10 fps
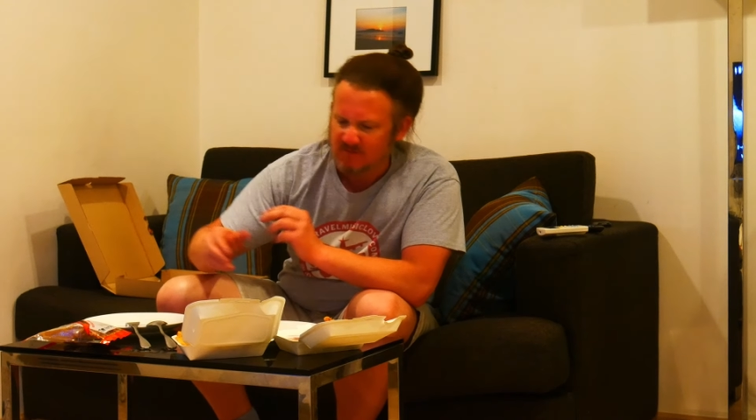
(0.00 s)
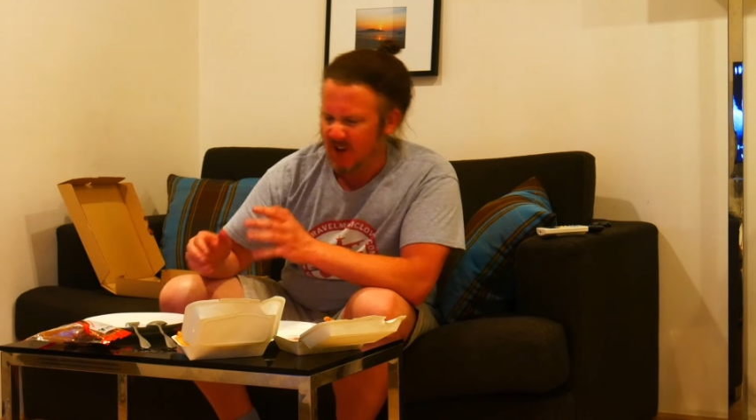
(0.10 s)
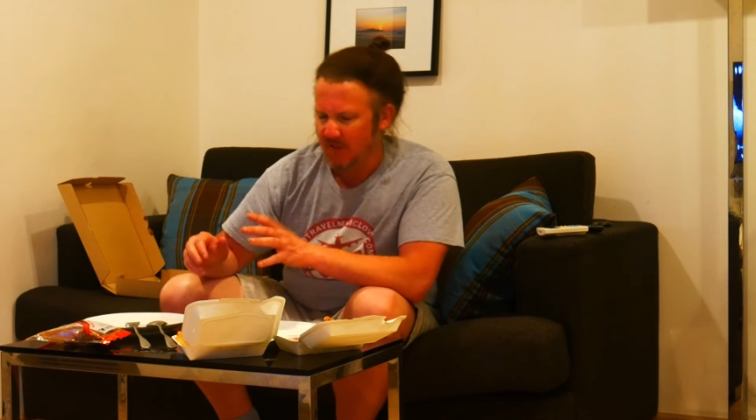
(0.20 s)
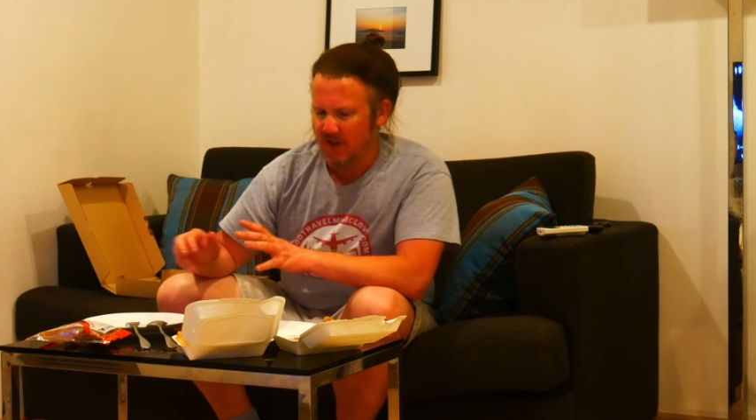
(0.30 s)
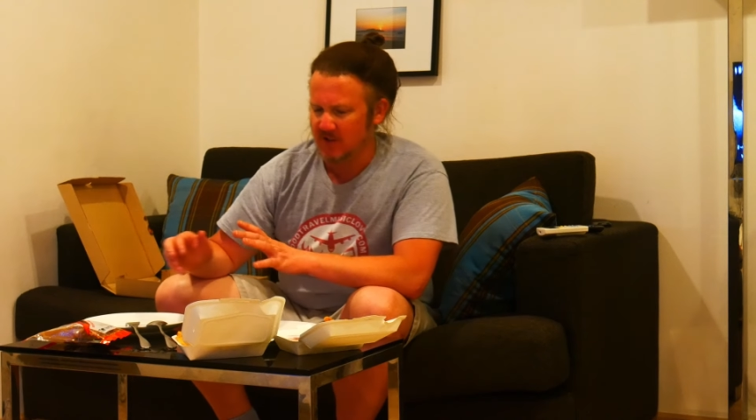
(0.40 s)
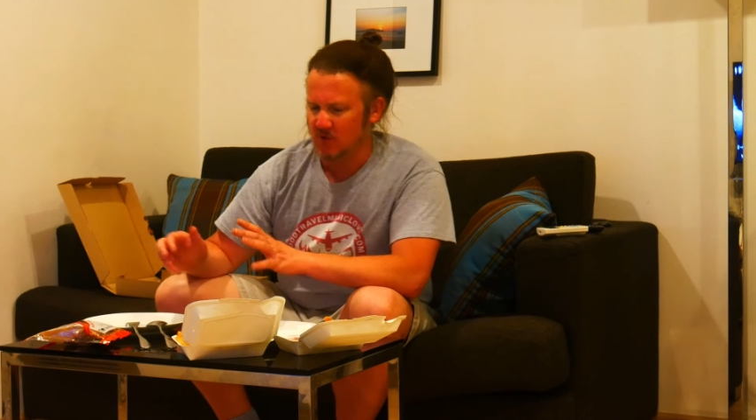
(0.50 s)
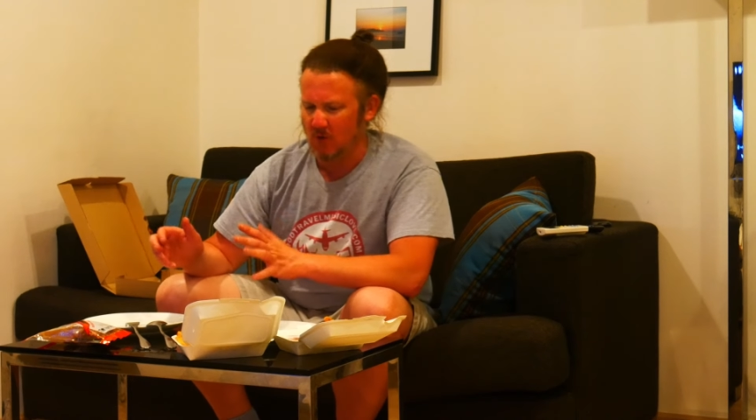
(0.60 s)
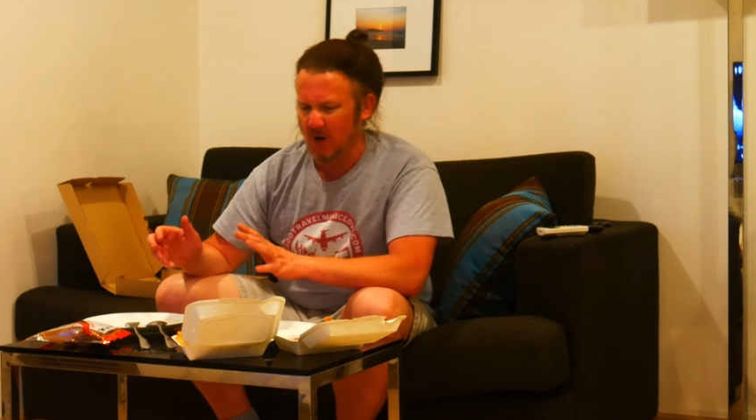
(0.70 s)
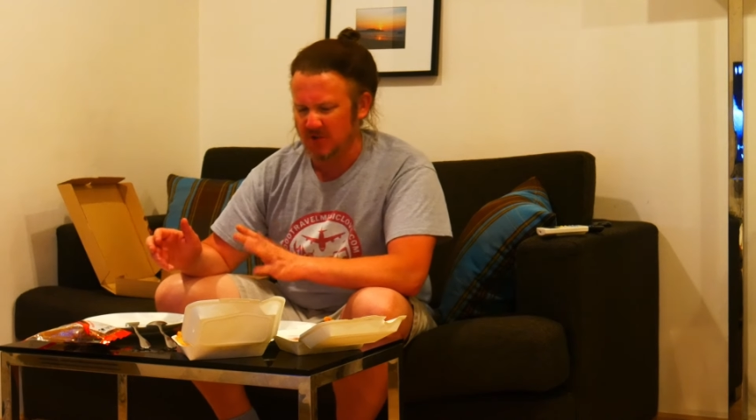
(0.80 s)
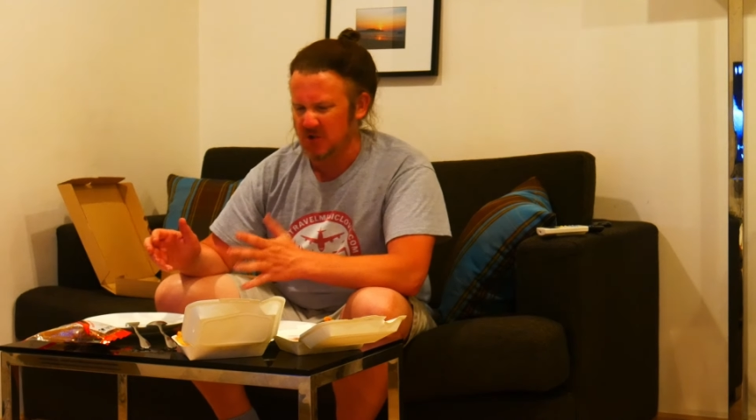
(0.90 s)
I think they're still
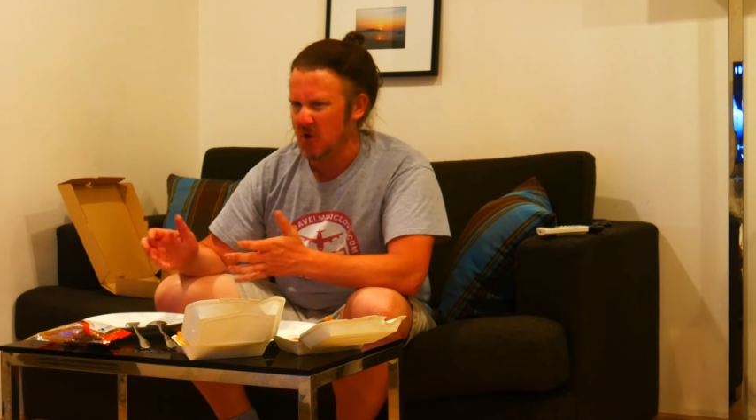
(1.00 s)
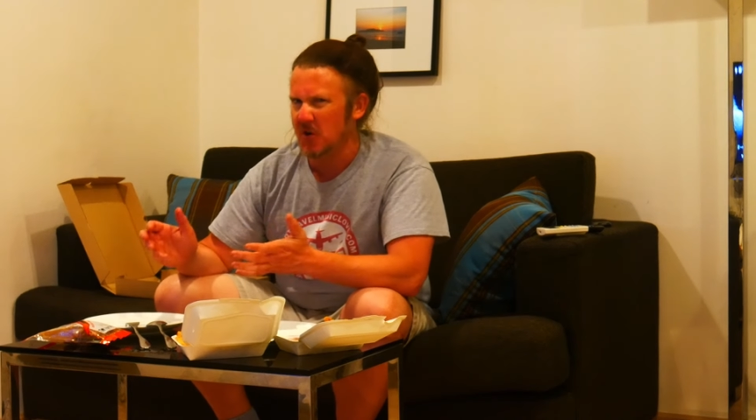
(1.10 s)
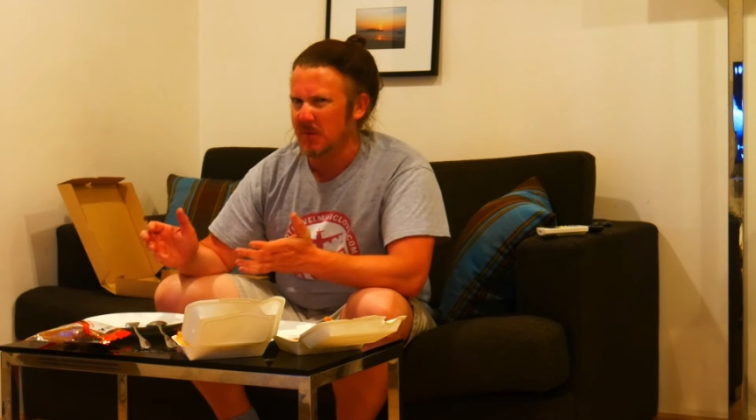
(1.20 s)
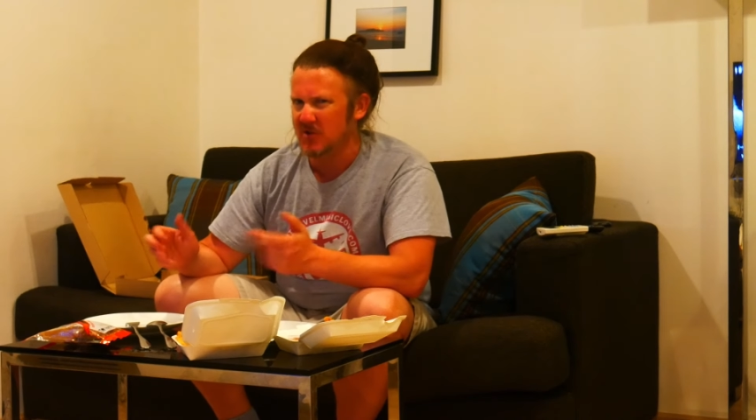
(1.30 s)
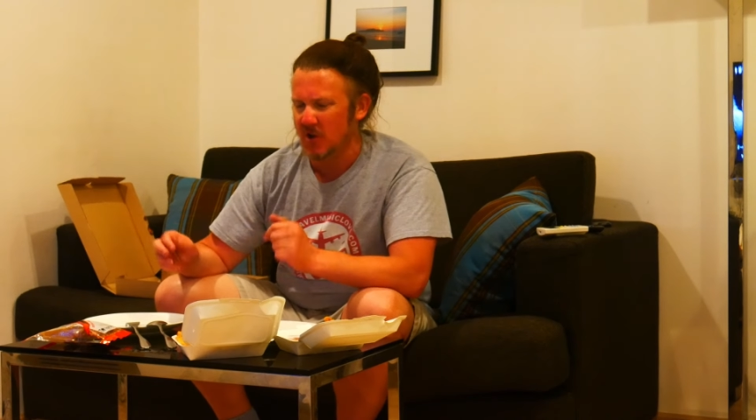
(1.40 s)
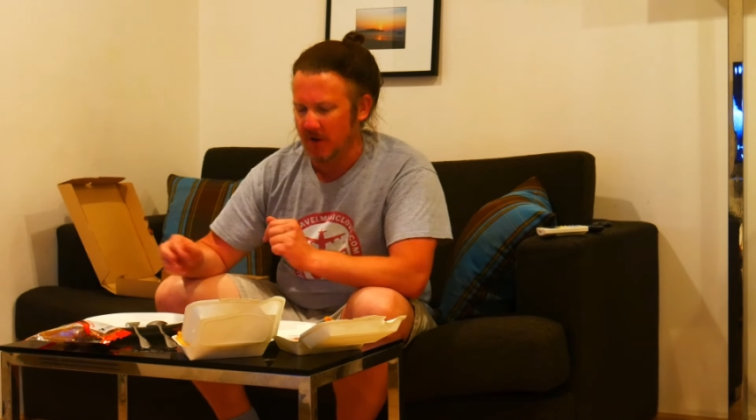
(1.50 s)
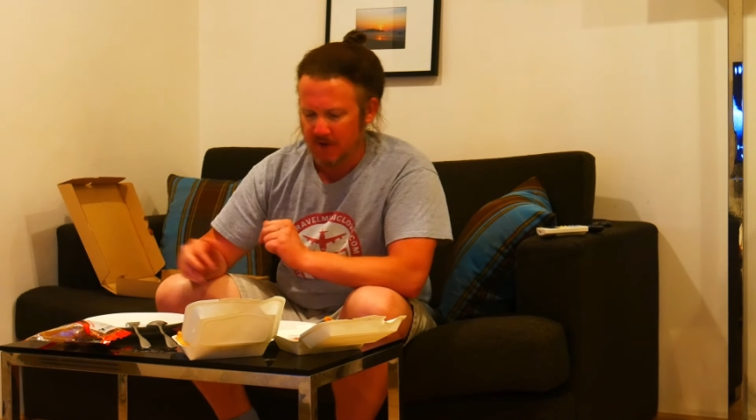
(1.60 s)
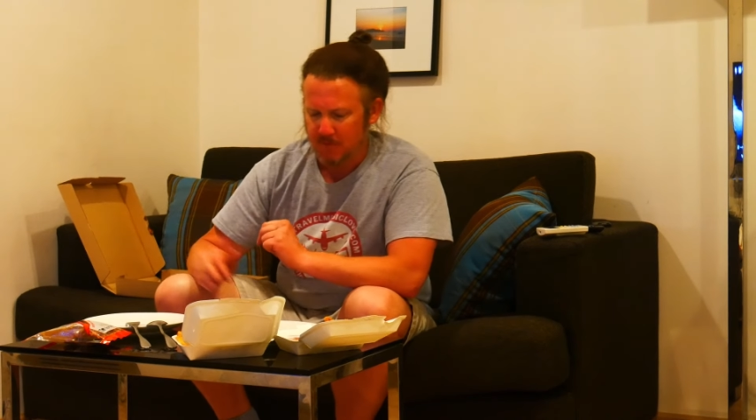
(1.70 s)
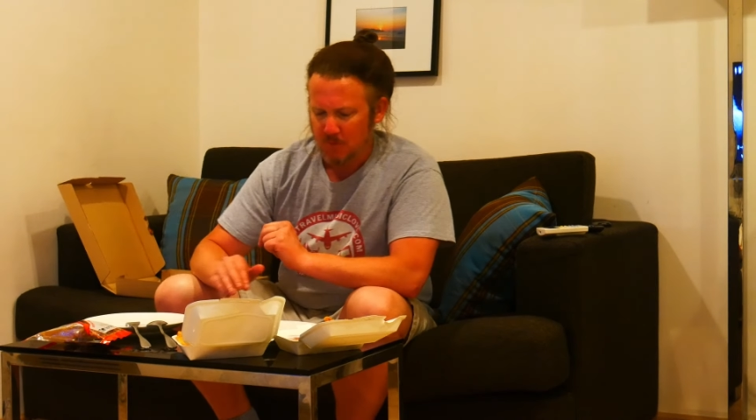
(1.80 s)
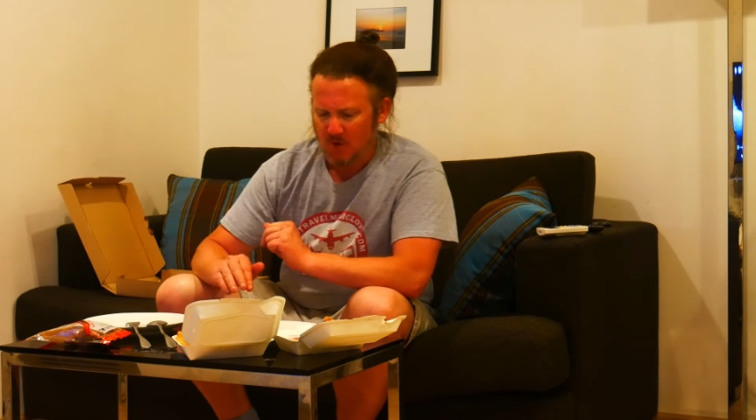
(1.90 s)
classed as condiments, aren't they?